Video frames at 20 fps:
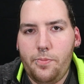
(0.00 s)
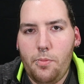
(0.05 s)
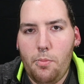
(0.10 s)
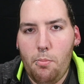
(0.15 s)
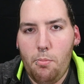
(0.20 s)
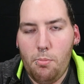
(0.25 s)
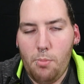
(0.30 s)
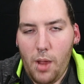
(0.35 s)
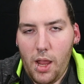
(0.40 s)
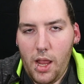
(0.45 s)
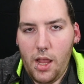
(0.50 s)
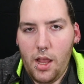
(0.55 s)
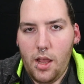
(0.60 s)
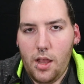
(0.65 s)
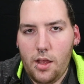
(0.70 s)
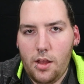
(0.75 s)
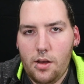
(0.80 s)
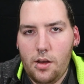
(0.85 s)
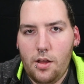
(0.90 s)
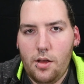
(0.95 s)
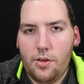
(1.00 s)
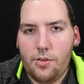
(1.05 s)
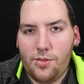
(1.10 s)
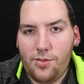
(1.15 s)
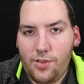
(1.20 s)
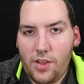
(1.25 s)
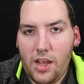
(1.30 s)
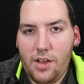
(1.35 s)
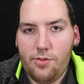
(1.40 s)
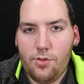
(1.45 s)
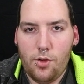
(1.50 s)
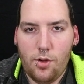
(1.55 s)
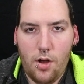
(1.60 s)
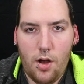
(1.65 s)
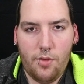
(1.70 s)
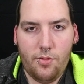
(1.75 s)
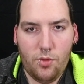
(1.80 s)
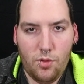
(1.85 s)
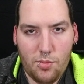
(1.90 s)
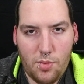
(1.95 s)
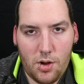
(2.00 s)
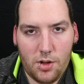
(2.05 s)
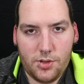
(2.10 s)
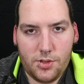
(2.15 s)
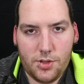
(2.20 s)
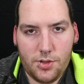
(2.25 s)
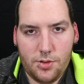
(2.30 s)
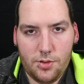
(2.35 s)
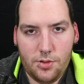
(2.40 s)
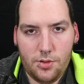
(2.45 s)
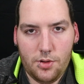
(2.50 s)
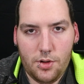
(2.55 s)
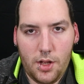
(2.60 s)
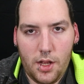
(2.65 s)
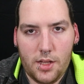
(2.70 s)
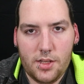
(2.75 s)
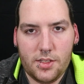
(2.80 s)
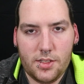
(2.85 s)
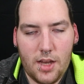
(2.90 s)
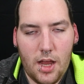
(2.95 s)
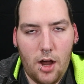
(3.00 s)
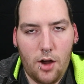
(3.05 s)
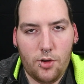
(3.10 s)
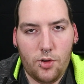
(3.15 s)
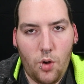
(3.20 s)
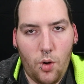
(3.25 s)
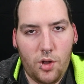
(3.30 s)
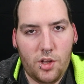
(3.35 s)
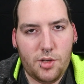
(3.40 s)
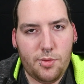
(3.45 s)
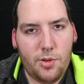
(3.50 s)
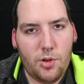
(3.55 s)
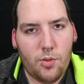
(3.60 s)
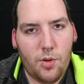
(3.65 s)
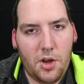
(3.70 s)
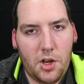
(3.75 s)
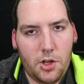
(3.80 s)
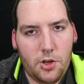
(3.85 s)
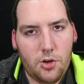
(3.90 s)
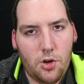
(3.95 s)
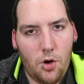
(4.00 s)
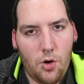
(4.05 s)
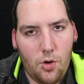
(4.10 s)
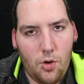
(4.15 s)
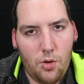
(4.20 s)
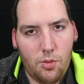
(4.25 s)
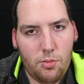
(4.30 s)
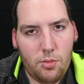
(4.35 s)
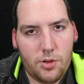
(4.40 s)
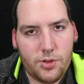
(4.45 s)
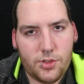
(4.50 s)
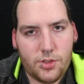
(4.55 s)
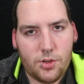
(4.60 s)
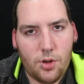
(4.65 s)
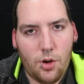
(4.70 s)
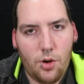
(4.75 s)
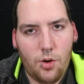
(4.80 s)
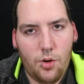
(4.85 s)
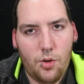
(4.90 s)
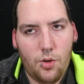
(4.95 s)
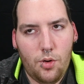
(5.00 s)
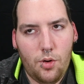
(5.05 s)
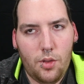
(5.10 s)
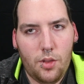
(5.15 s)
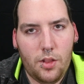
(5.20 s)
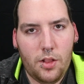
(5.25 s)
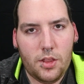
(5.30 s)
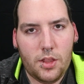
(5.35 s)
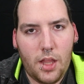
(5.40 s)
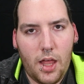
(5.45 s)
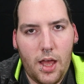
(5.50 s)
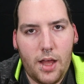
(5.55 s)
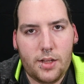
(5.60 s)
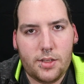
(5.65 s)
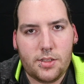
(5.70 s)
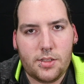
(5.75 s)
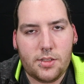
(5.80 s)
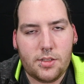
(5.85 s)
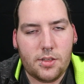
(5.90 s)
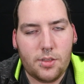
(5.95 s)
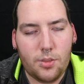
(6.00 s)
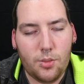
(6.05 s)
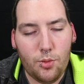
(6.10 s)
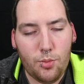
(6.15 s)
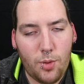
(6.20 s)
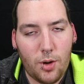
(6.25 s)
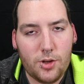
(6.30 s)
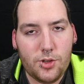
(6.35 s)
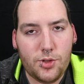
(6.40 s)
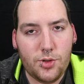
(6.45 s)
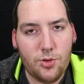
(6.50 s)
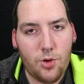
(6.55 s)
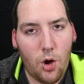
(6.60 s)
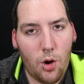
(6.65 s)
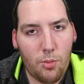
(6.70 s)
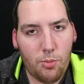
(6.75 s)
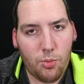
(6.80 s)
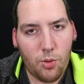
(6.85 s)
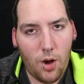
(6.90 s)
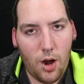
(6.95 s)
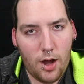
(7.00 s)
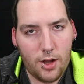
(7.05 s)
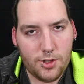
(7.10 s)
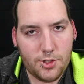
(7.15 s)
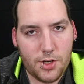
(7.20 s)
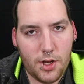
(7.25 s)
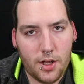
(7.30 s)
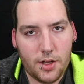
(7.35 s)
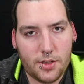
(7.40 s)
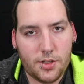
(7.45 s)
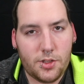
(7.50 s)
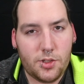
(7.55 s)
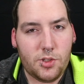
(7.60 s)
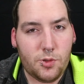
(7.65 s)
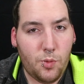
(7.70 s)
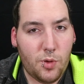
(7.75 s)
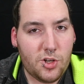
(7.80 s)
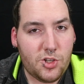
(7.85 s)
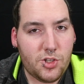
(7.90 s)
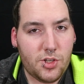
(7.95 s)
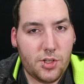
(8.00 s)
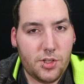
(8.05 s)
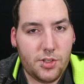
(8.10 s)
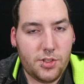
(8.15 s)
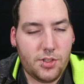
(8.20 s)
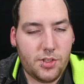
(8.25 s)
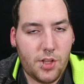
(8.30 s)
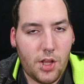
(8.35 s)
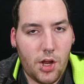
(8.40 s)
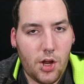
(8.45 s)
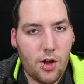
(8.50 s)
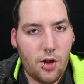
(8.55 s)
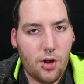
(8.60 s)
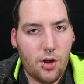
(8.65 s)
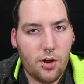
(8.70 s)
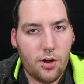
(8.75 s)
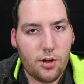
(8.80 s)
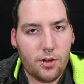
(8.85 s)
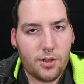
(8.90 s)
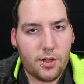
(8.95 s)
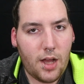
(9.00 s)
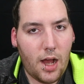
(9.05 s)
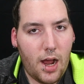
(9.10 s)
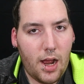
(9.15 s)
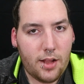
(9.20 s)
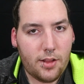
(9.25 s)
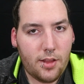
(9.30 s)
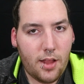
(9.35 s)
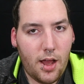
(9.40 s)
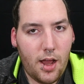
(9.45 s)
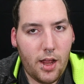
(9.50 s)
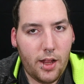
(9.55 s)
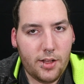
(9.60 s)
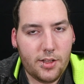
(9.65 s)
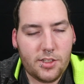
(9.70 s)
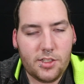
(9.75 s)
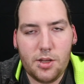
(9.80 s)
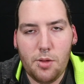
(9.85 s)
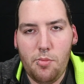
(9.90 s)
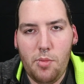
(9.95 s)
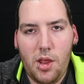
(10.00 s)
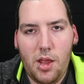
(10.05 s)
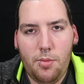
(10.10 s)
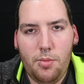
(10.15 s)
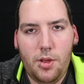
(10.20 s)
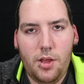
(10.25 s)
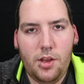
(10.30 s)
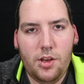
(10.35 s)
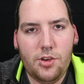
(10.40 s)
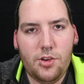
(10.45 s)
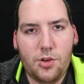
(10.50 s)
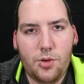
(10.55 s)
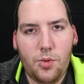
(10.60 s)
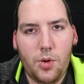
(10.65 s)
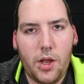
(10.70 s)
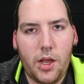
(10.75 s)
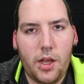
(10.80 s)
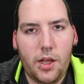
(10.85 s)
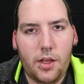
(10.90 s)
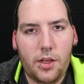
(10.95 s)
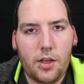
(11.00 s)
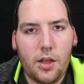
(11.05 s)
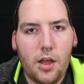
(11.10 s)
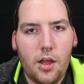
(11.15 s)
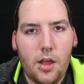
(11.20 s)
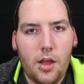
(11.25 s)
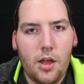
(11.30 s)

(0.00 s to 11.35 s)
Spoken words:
main flavor of Ubuntu is now going to be running GNOME. So unless Ubuntu GNOME project switches their guidelines to maybe doing